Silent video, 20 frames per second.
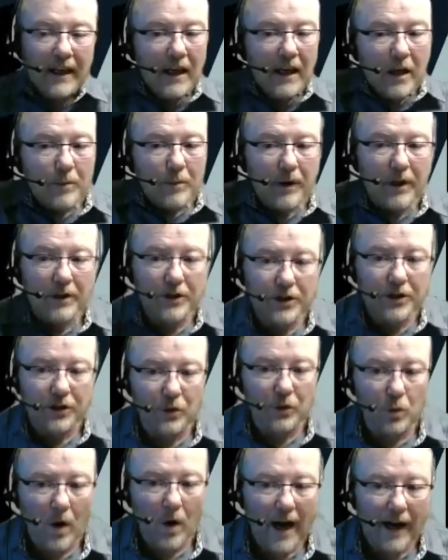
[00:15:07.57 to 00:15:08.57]
because your
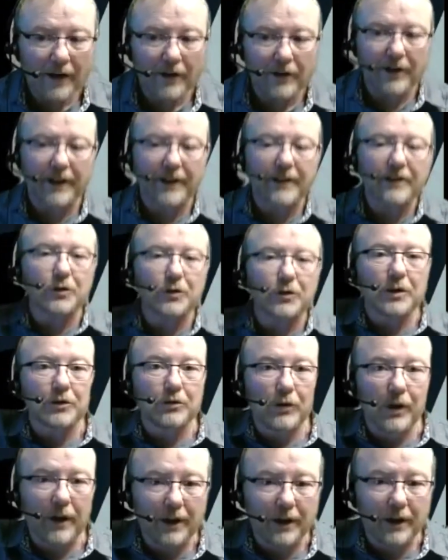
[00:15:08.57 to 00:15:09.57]
wiring is what's
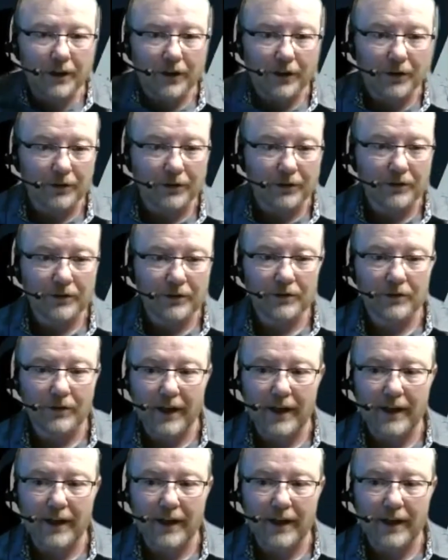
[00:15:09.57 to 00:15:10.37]
running you, right?